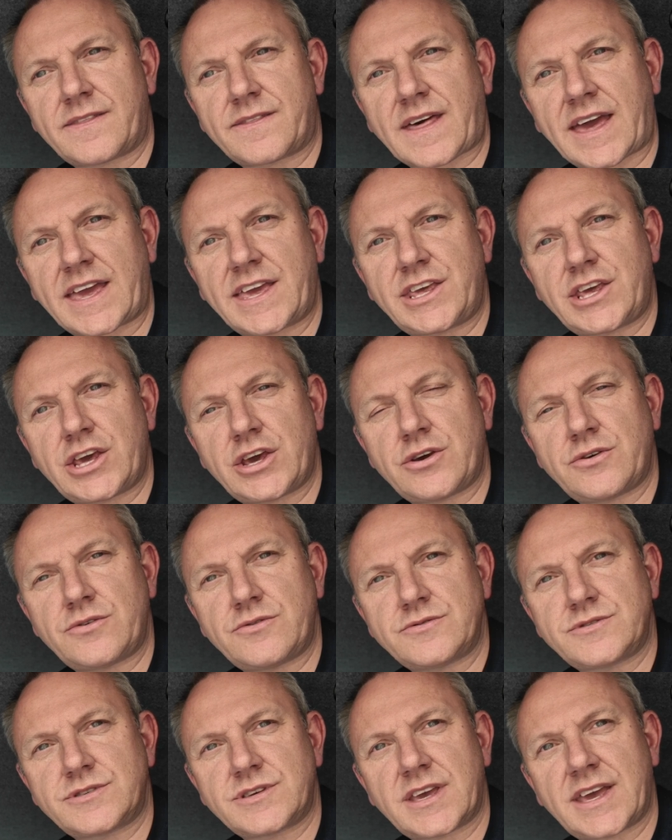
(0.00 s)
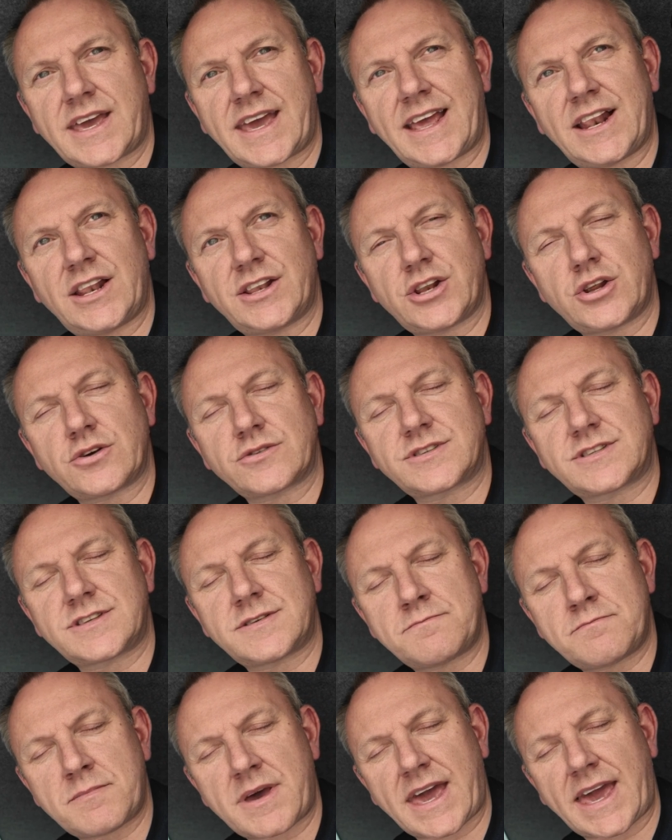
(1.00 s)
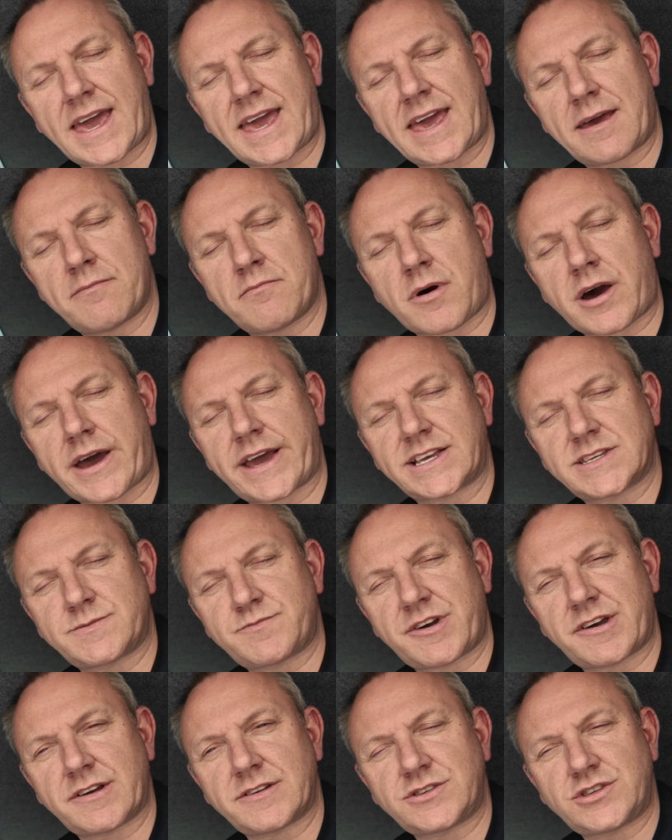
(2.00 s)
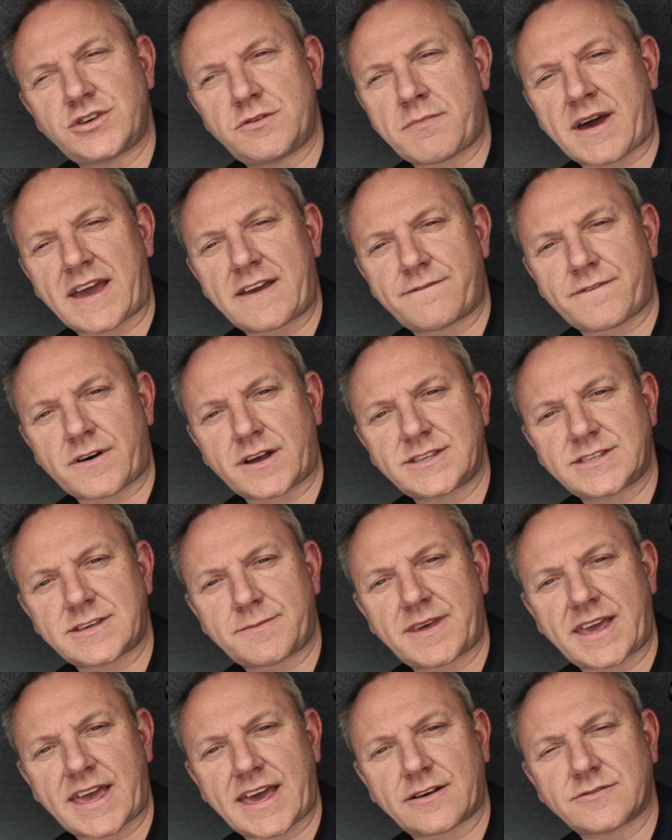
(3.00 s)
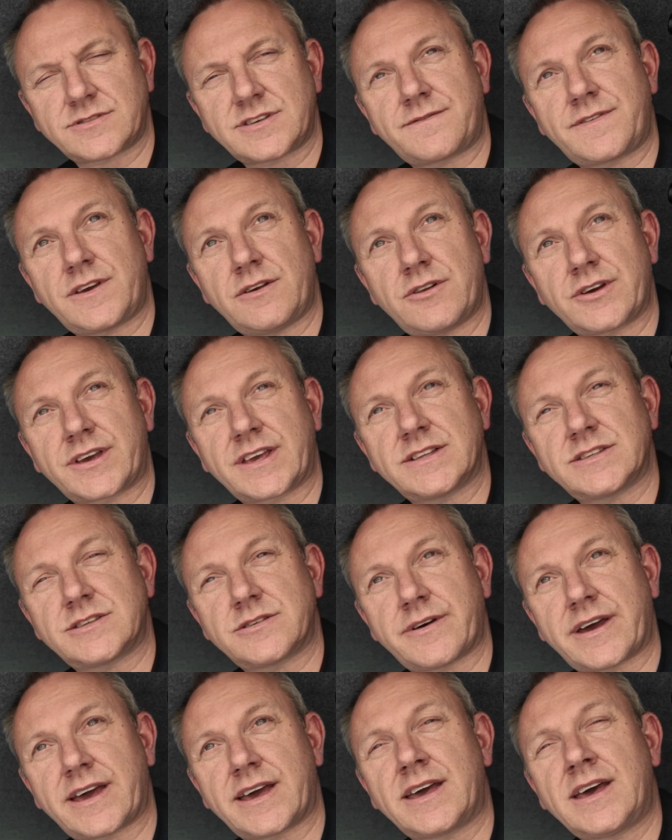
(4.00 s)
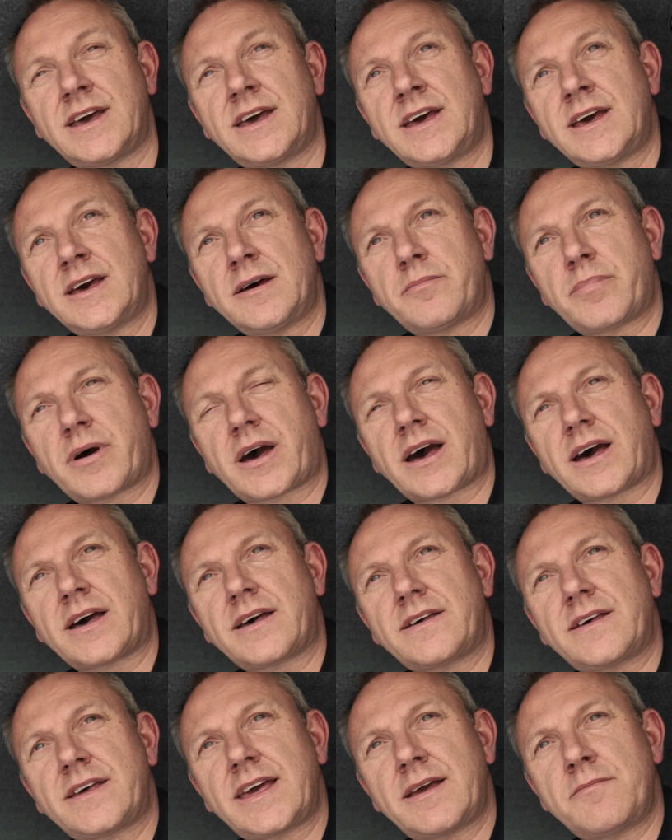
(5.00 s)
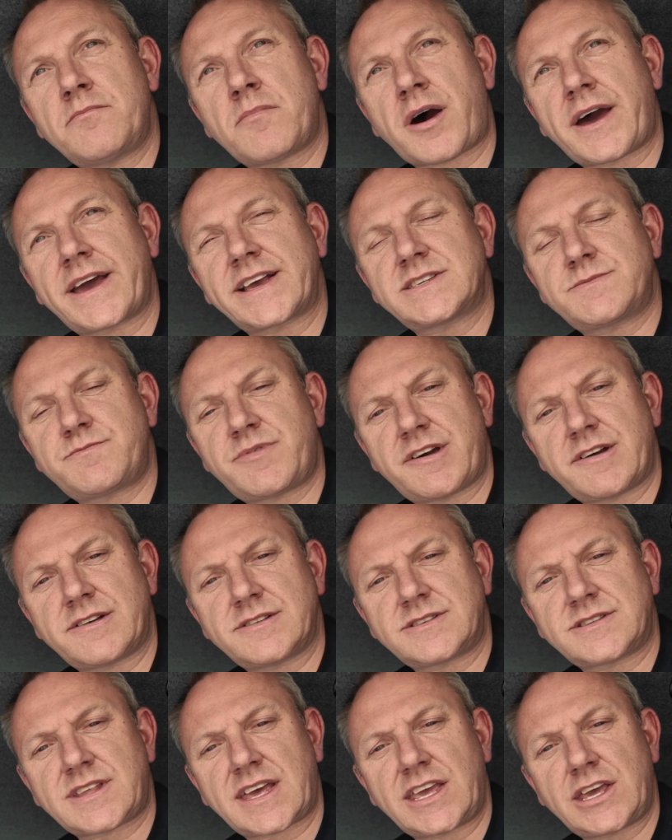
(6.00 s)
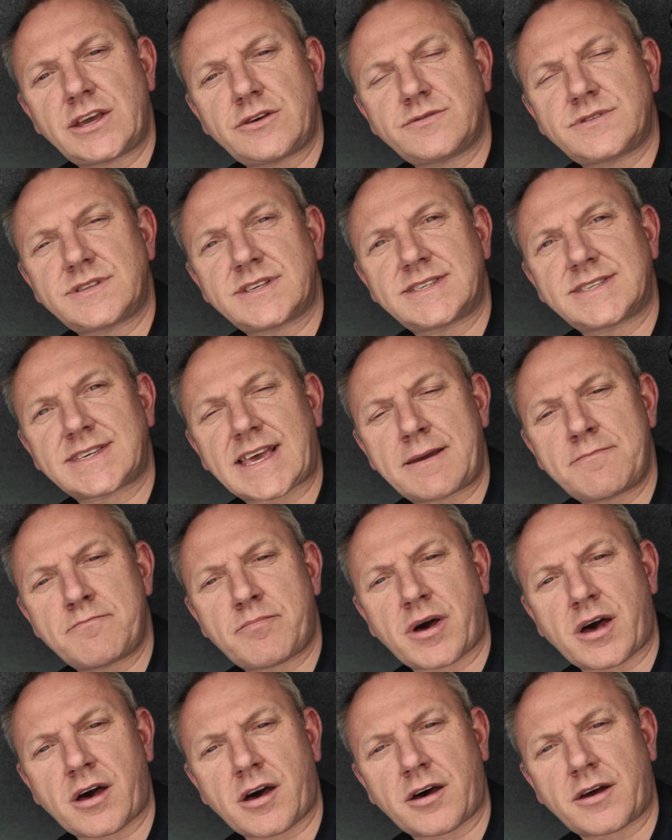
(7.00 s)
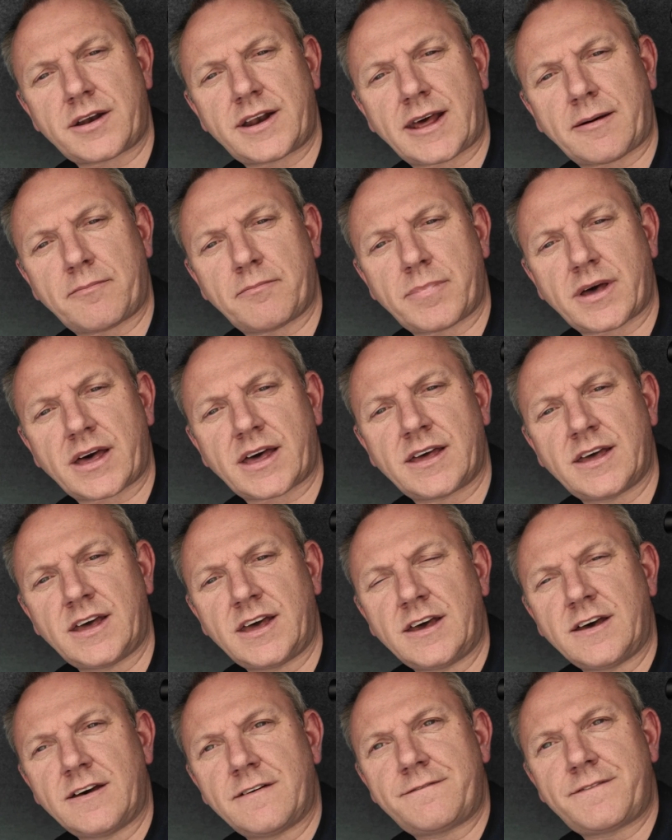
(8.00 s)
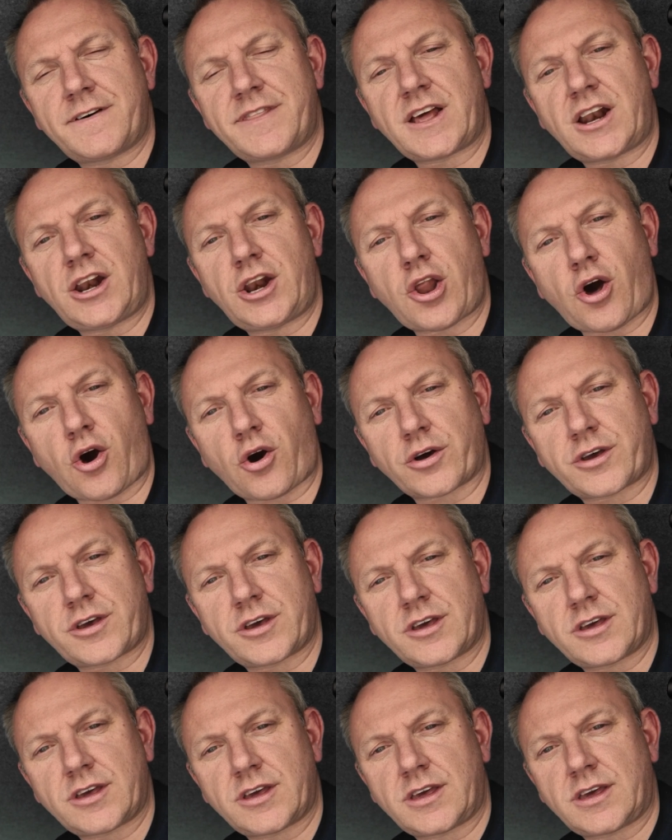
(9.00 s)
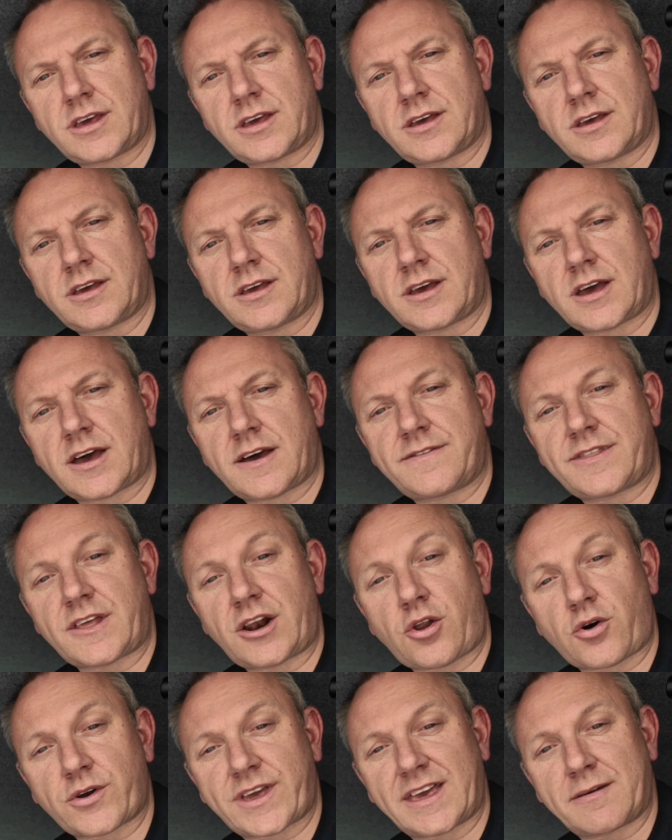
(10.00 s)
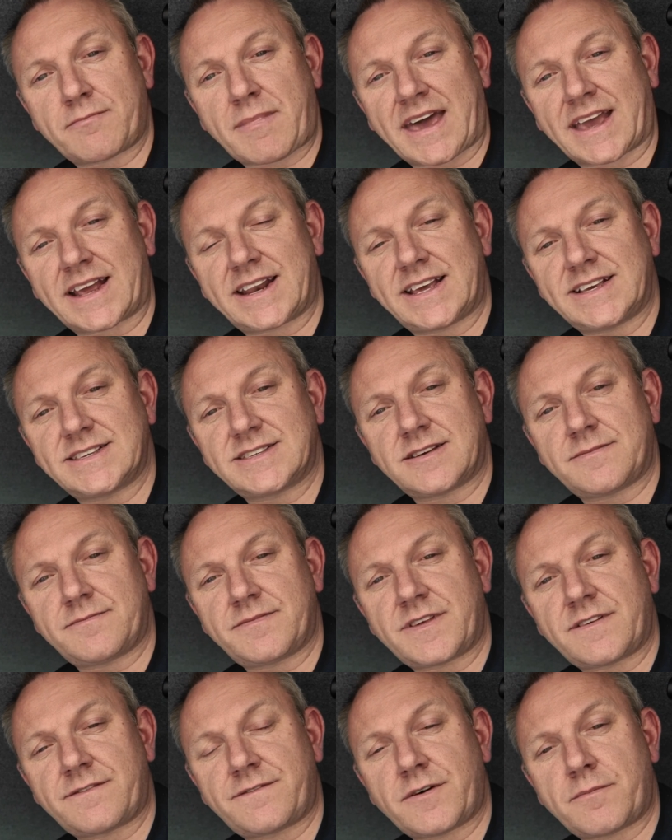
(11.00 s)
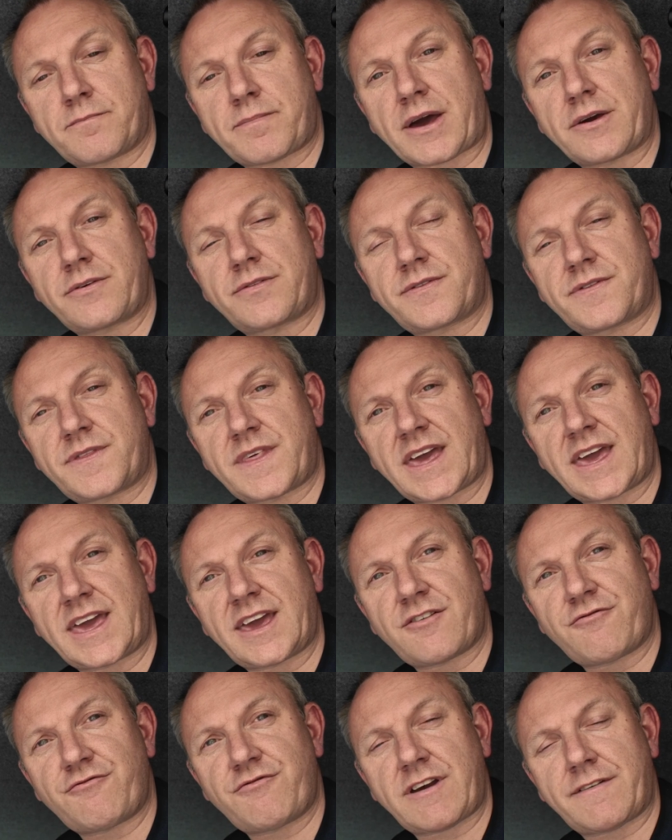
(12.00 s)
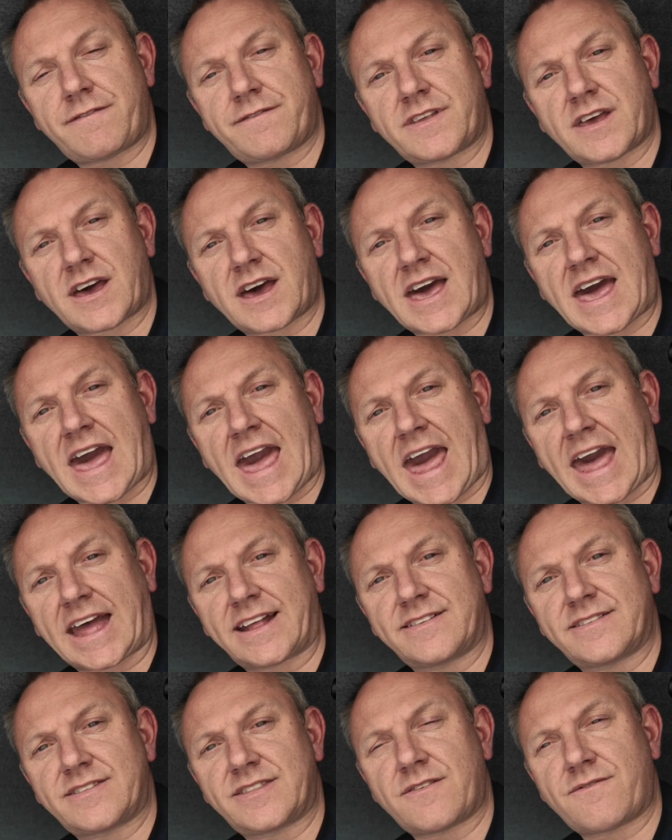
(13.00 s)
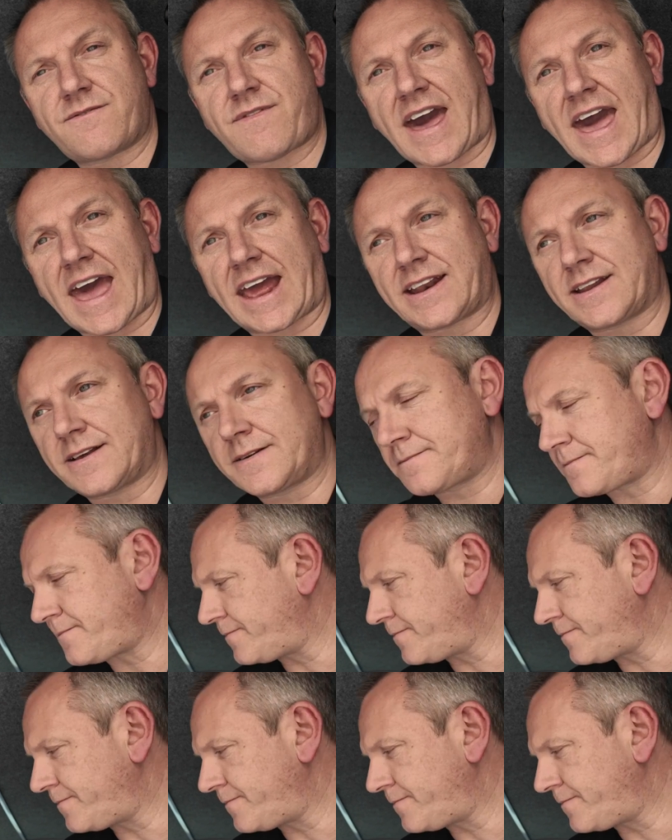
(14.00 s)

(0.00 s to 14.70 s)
they use, it looks to me, in my experience, you may find something else if you look into it, but in my experience they use the same part number for the locking mechanism for both the Rifter and the van.